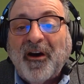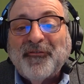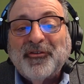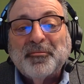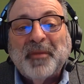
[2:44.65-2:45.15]

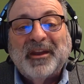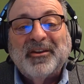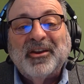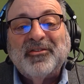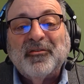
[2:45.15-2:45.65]
office
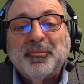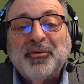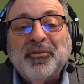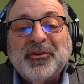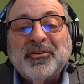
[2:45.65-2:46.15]
mandates have
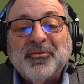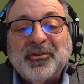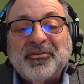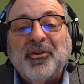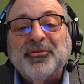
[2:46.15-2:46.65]
proven to
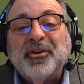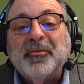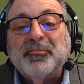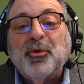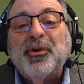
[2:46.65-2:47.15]
result in
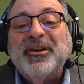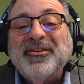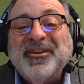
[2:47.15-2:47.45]
employee